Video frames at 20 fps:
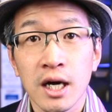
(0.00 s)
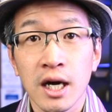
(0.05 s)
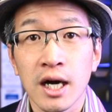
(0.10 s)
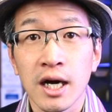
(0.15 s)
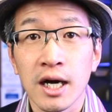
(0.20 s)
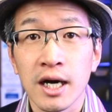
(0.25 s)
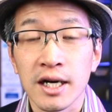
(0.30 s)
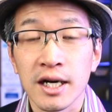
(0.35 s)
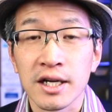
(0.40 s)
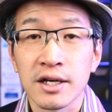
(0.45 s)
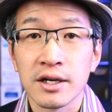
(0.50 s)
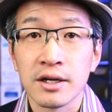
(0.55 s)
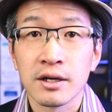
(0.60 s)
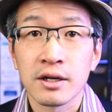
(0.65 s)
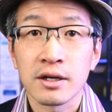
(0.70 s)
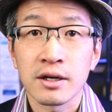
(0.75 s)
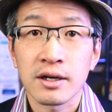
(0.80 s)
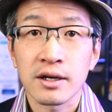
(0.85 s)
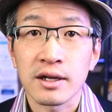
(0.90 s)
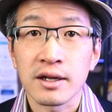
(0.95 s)
Uh,
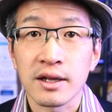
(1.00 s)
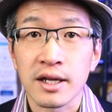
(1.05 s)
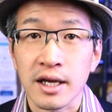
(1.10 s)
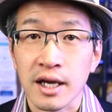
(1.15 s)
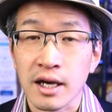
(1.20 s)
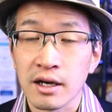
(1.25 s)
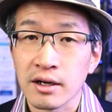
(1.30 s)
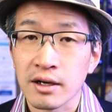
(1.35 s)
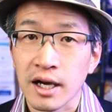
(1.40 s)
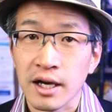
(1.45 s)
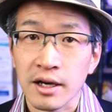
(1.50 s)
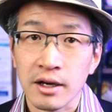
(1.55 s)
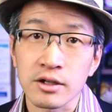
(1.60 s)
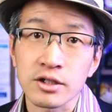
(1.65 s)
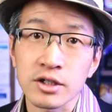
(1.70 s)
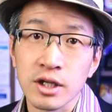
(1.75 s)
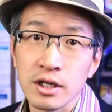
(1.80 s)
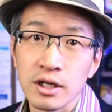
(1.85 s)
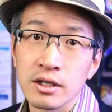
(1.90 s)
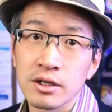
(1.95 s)
and like I'll, I'll
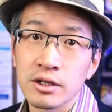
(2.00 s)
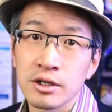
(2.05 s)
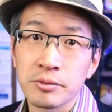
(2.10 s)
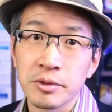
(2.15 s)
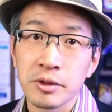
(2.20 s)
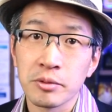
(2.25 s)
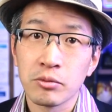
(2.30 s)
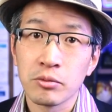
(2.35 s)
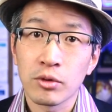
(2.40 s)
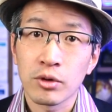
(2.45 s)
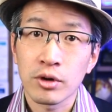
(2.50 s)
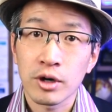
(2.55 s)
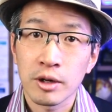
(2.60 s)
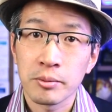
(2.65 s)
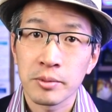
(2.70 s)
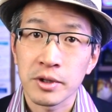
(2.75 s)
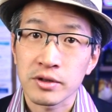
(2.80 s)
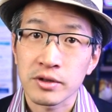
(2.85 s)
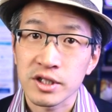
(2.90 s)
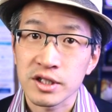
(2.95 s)
talk a little bit more
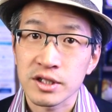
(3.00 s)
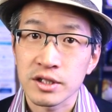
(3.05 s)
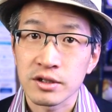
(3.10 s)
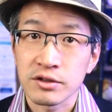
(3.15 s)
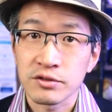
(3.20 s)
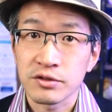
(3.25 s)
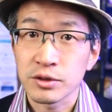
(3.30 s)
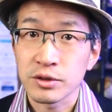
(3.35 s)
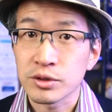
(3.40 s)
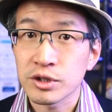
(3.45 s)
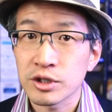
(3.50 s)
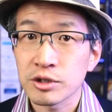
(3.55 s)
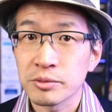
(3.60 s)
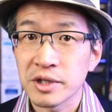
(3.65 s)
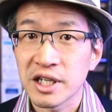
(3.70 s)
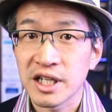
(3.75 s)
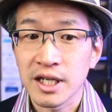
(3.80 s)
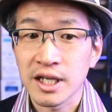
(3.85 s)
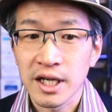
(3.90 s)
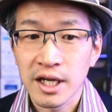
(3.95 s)
about this in the future,
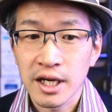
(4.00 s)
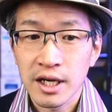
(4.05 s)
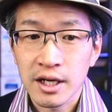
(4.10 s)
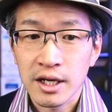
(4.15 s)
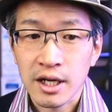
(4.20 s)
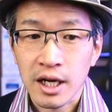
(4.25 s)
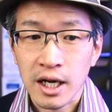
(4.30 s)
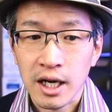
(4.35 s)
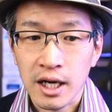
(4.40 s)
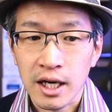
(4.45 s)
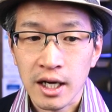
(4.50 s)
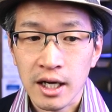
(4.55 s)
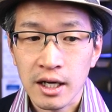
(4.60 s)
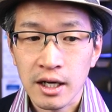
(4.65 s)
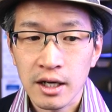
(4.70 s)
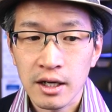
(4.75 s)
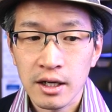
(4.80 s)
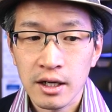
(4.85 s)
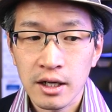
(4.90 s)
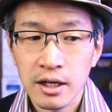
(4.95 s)
but
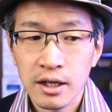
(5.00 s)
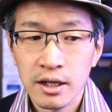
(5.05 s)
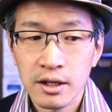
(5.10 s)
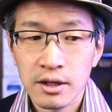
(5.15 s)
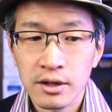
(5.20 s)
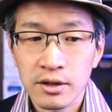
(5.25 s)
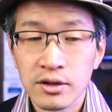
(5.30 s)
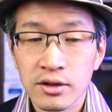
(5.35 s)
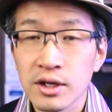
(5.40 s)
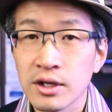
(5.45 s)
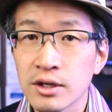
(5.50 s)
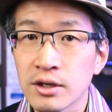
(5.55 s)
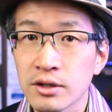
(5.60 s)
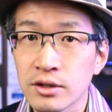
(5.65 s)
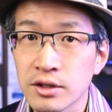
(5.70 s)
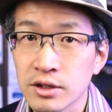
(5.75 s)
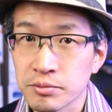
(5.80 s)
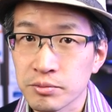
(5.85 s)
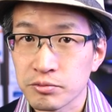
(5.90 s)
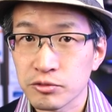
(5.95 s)
uh, the
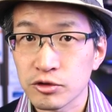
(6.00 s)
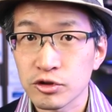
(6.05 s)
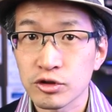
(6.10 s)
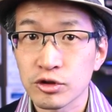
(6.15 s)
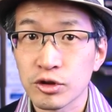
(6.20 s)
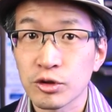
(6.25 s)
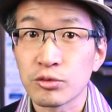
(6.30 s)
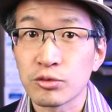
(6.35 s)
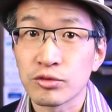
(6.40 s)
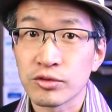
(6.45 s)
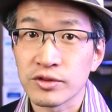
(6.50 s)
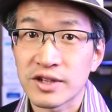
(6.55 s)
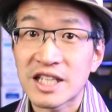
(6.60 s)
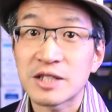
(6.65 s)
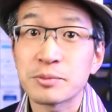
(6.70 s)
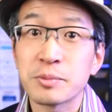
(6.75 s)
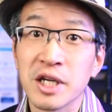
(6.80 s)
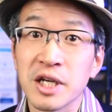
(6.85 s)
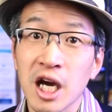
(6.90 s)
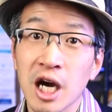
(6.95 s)
the the
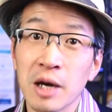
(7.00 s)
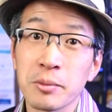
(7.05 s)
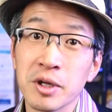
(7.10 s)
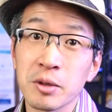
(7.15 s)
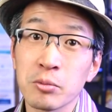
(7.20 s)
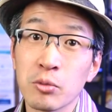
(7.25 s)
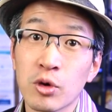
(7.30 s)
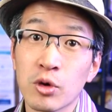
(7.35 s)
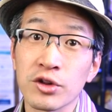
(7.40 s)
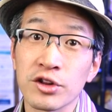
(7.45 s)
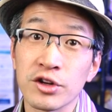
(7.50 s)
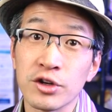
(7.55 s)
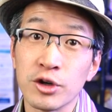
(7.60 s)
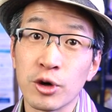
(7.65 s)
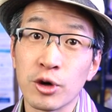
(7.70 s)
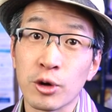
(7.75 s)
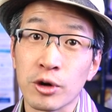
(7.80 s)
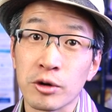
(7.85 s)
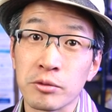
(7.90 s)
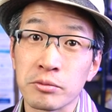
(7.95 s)
that's becoming more the
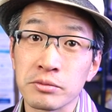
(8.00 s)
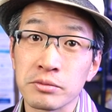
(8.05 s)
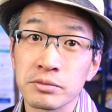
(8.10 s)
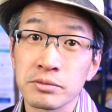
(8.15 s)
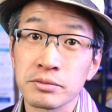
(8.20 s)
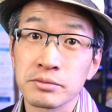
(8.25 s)
norm.